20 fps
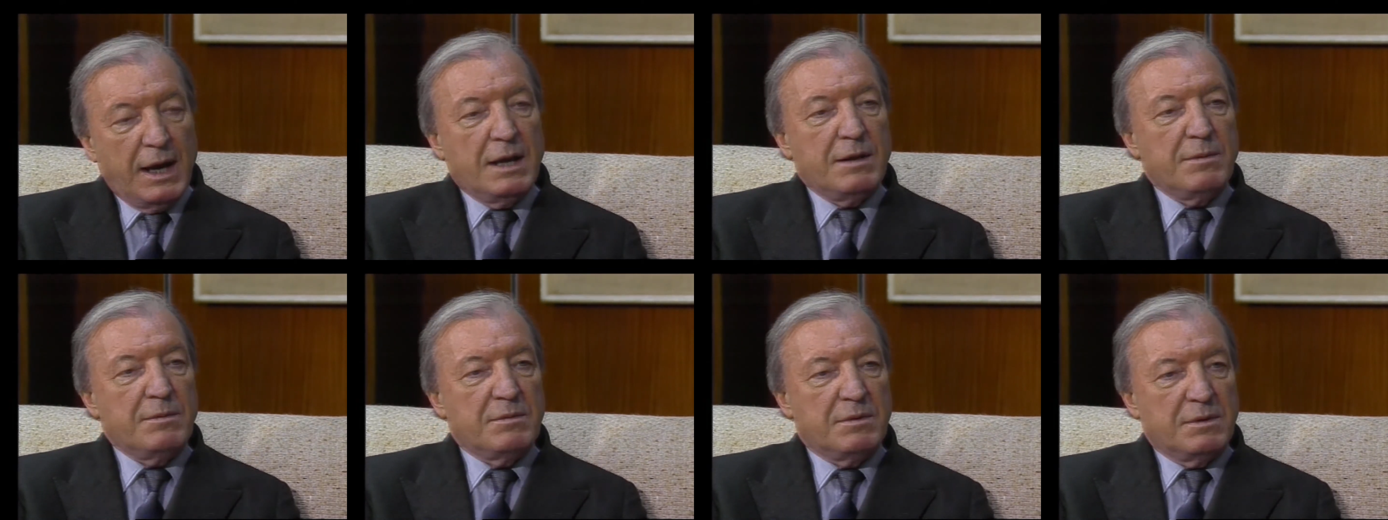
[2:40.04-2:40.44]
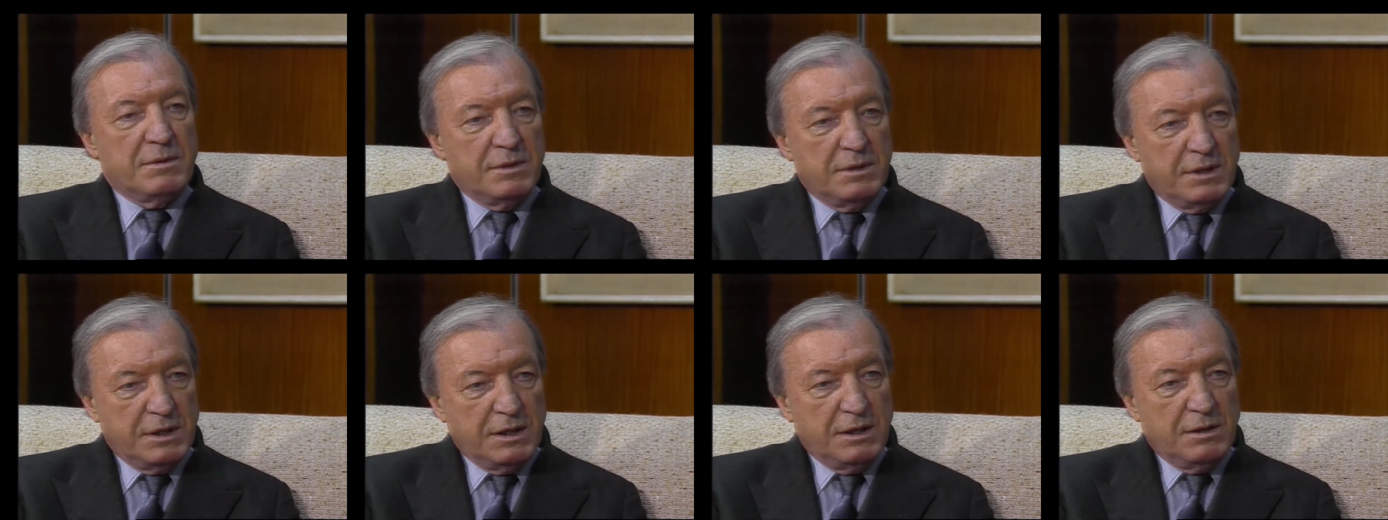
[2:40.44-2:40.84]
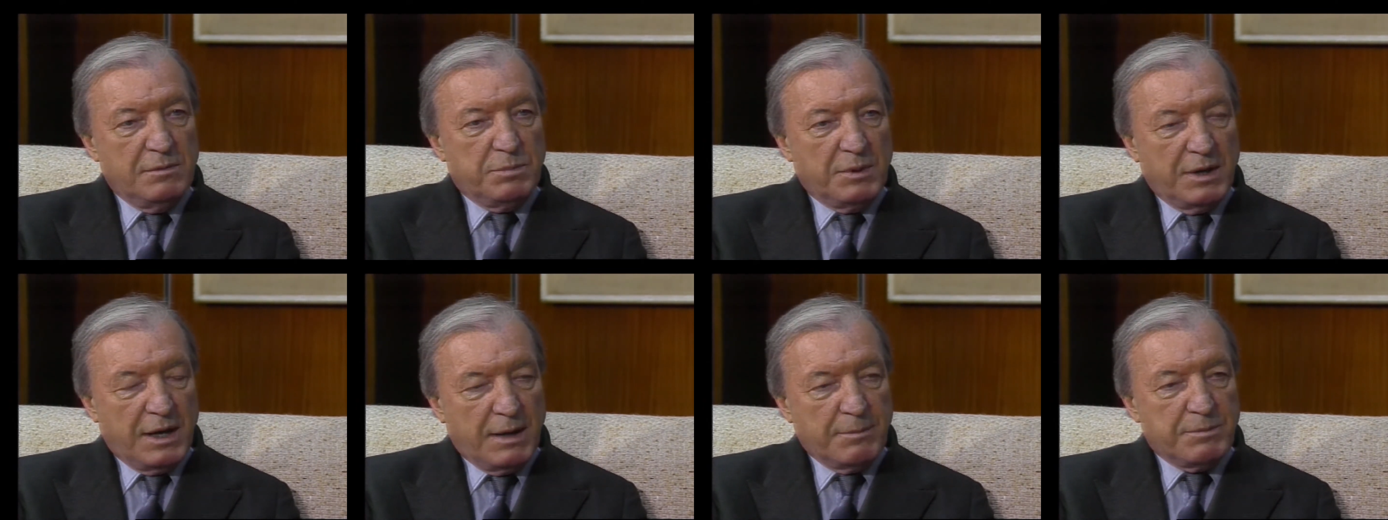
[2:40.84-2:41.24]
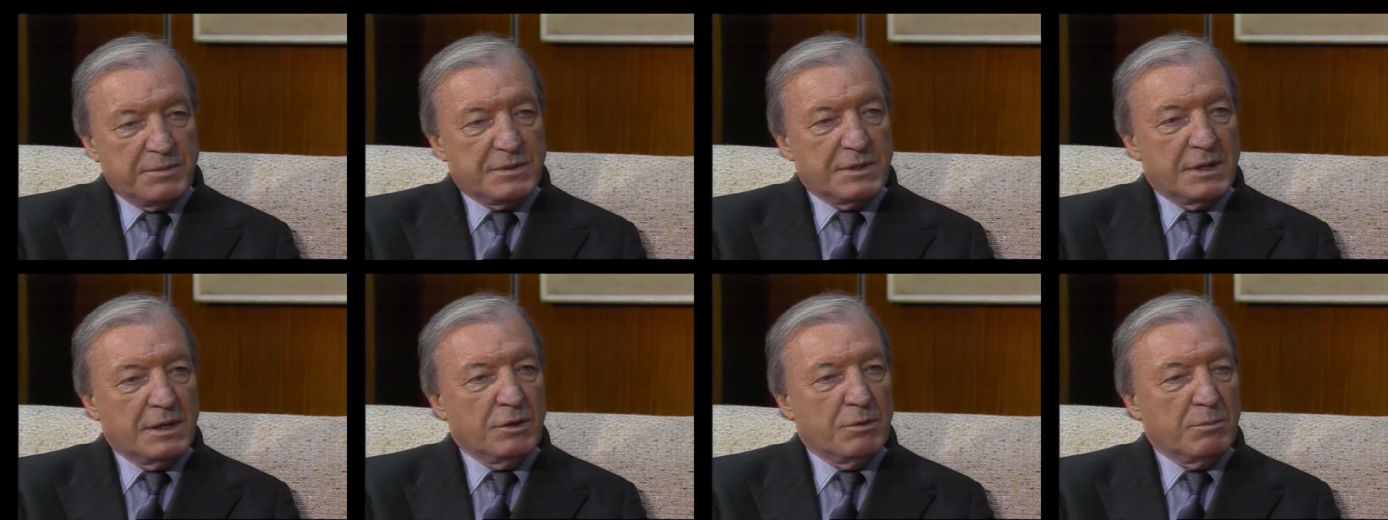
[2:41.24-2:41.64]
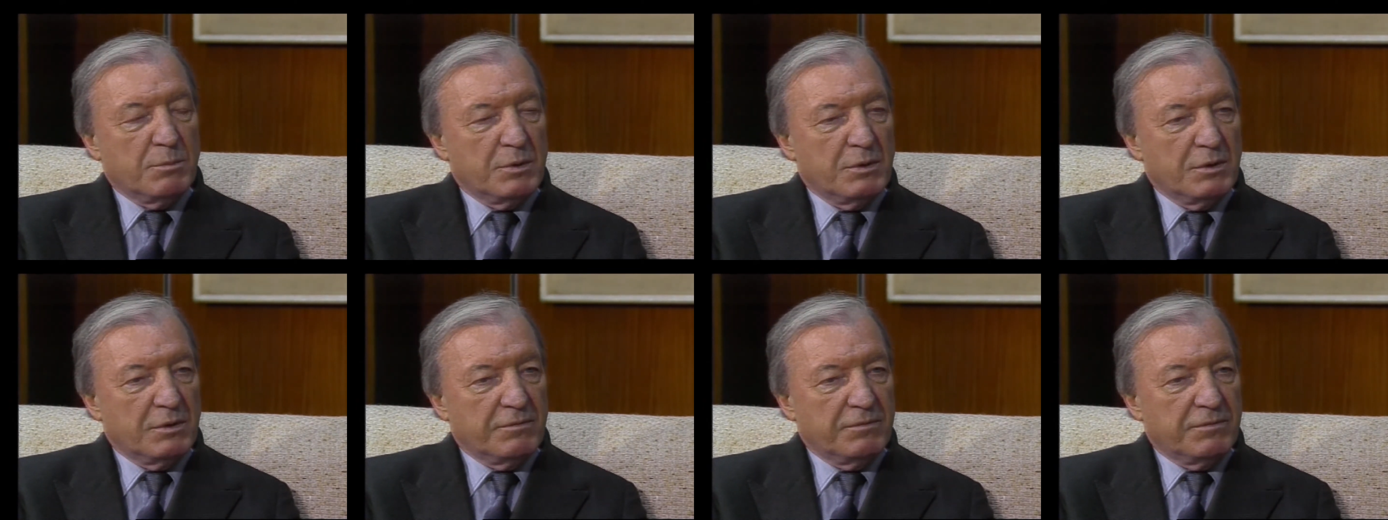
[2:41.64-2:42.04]
and indeed perhaps a
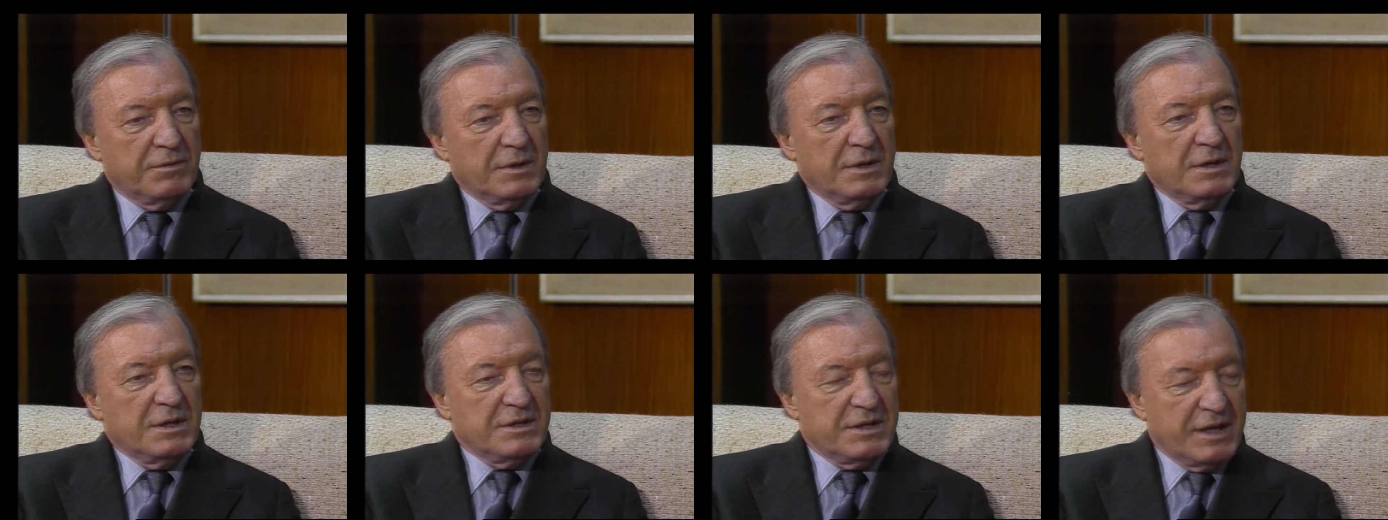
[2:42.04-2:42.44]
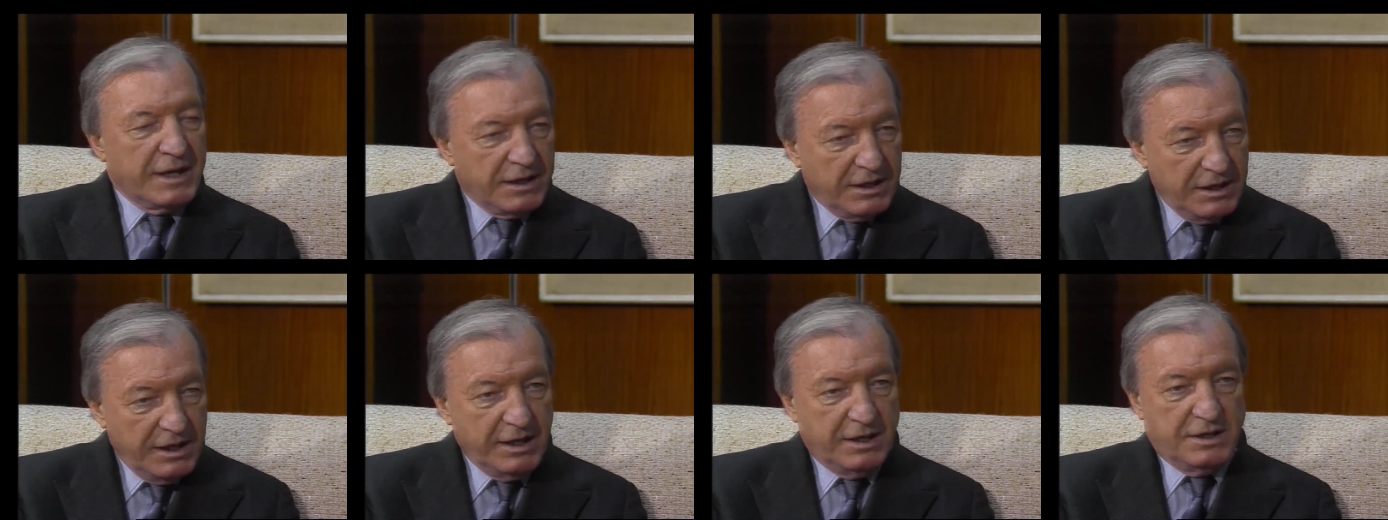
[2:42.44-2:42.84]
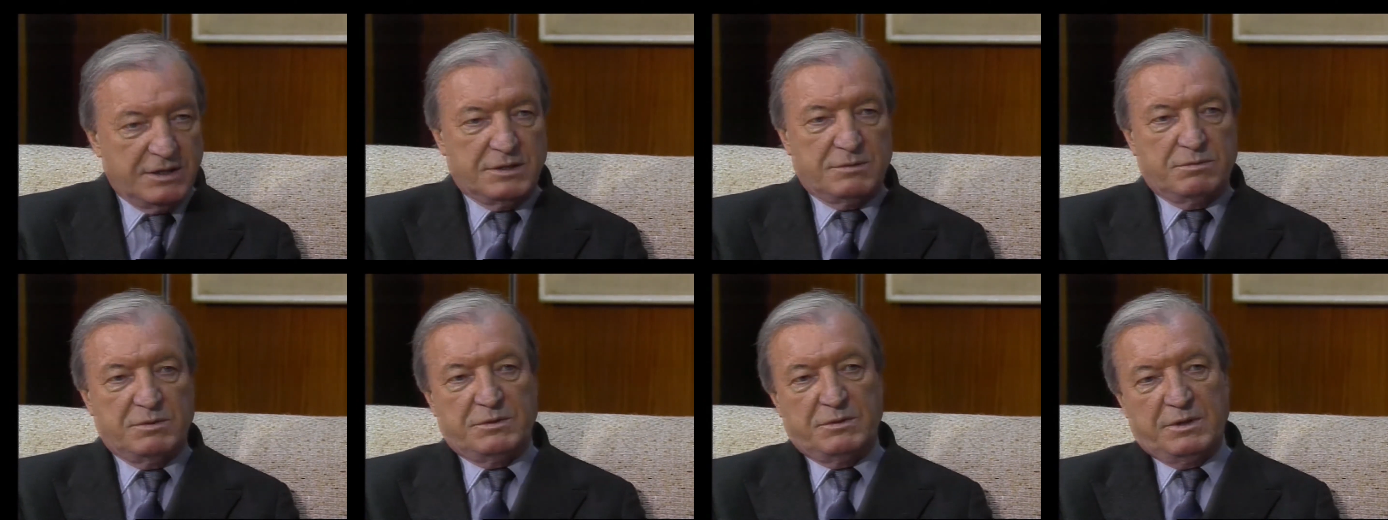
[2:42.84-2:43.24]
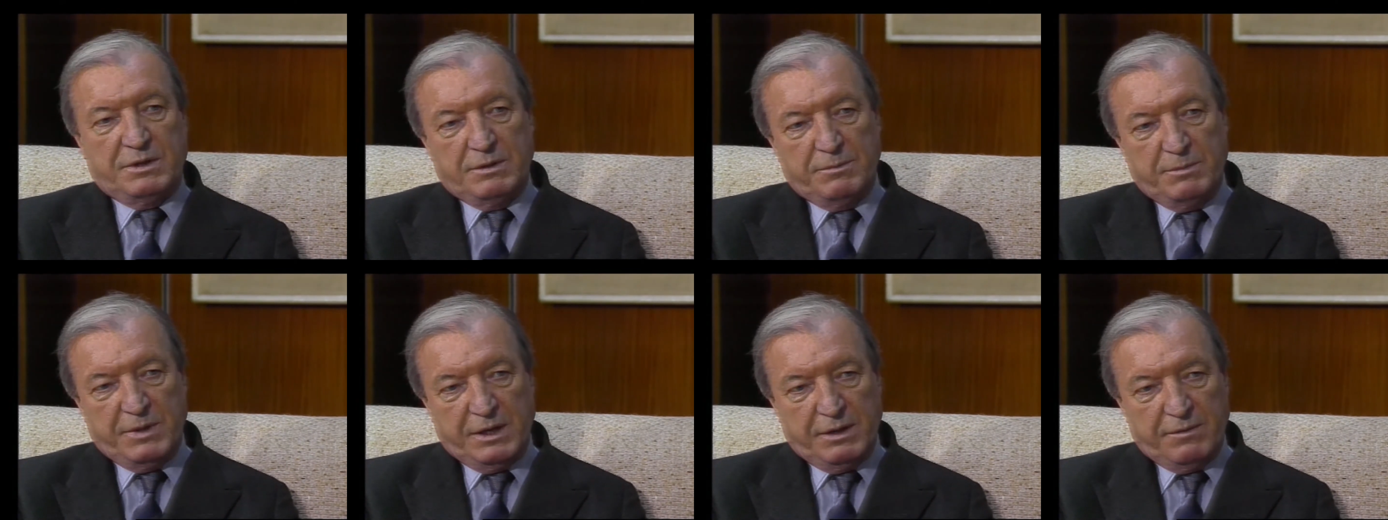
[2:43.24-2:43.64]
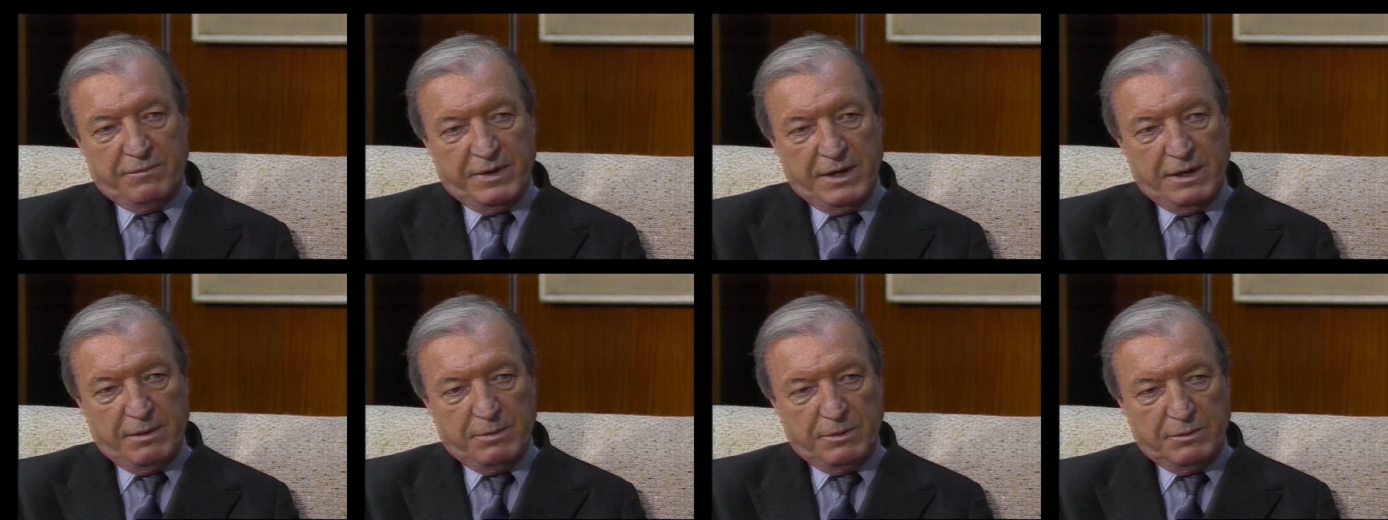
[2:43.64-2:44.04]
number of techniques which we can make
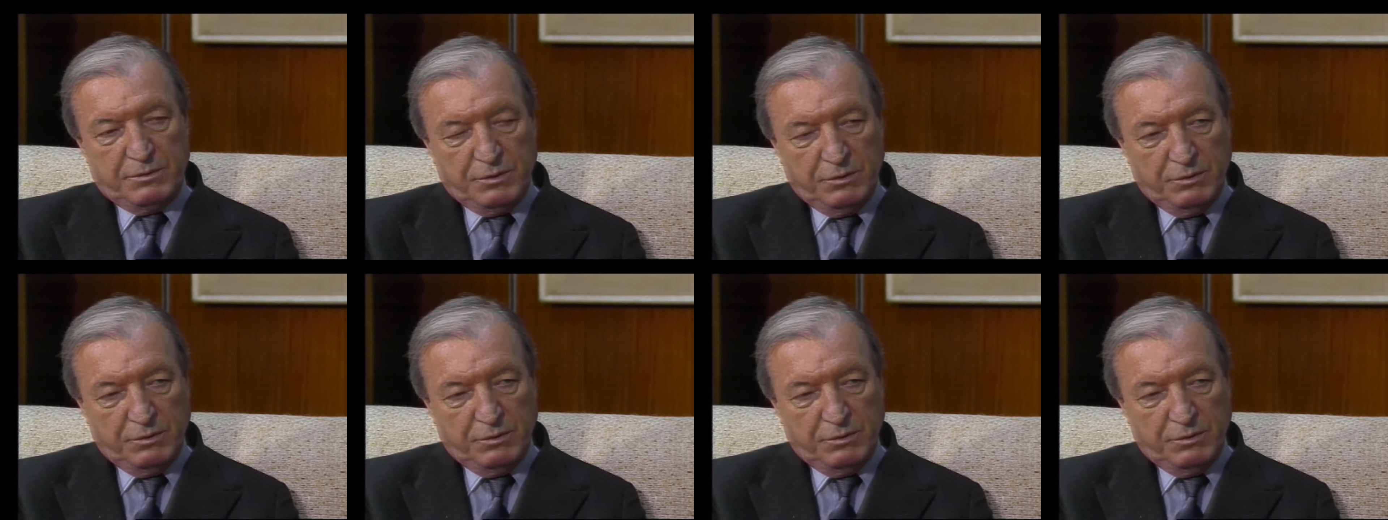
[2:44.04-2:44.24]
available